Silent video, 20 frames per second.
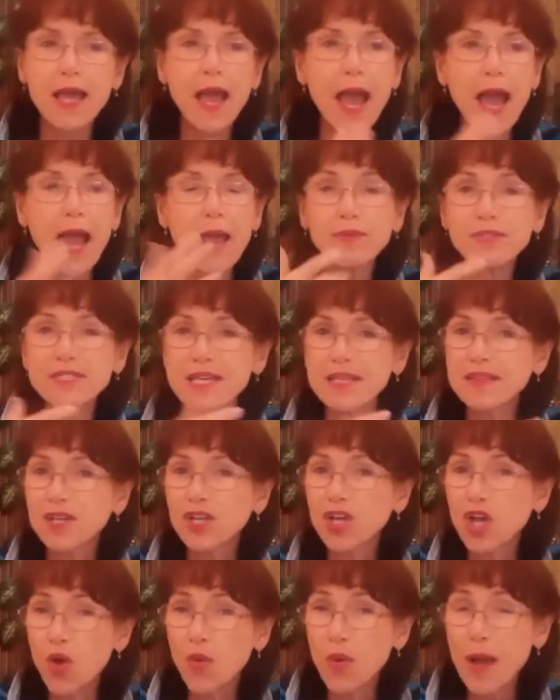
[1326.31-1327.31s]
I was at the
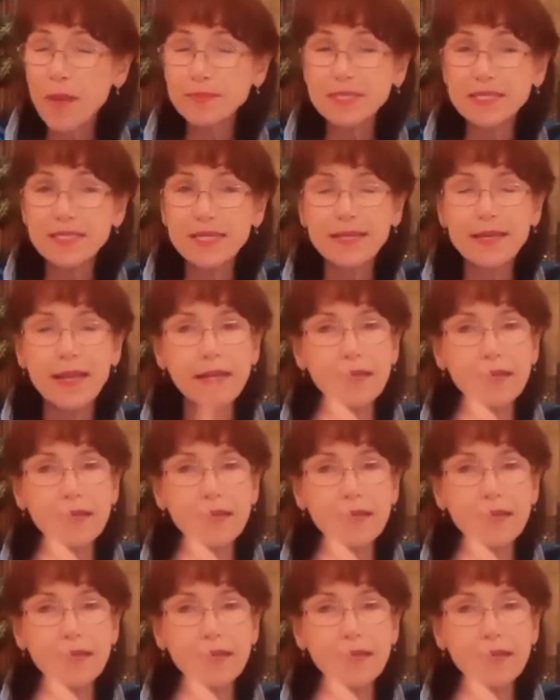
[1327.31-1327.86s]
co-op today and had